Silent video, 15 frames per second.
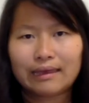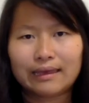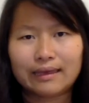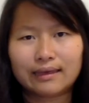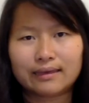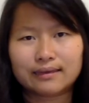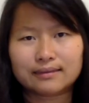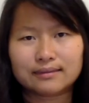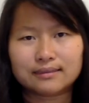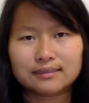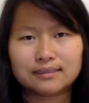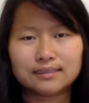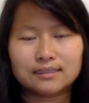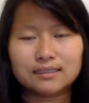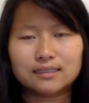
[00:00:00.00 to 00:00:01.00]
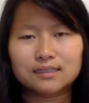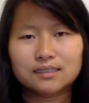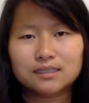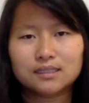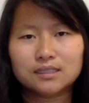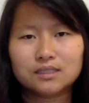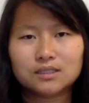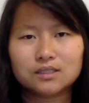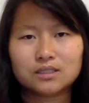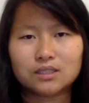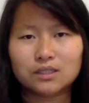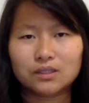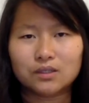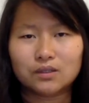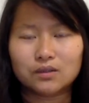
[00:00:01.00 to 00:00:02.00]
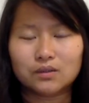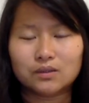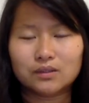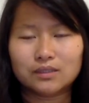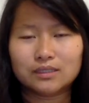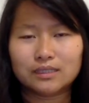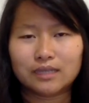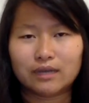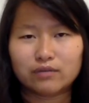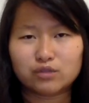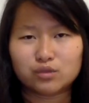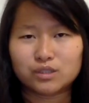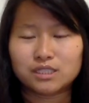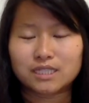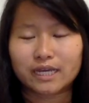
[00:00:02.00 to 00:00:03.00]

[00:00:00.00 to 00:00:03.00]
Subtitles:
And so afterwards,